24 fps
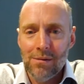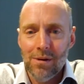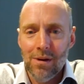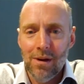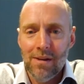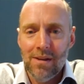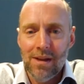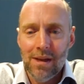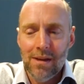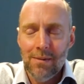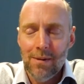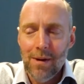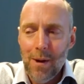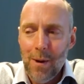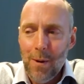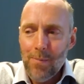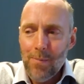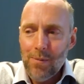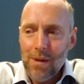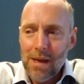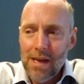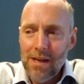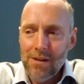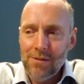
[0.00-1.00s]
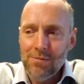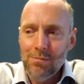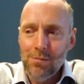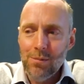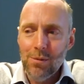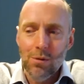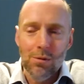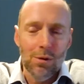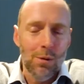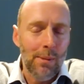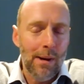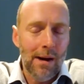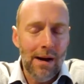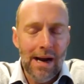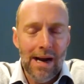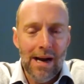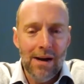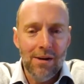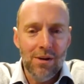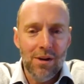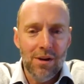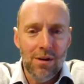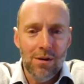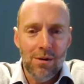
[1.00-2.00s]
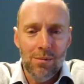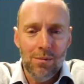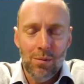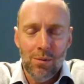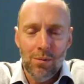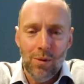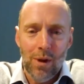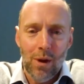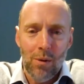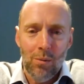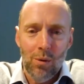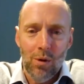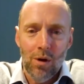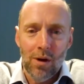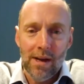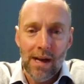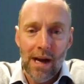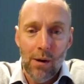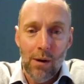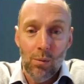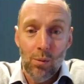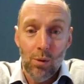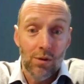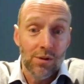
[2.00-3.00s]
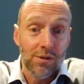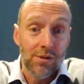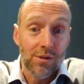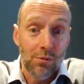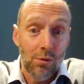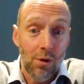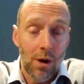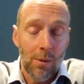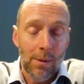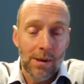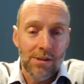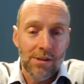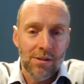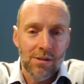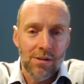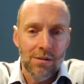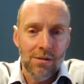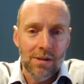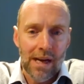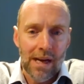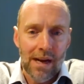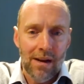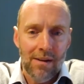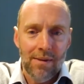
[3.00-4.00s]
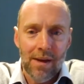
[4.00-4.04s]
And I think it's more about how do you, you know, work out what's the right way to do that.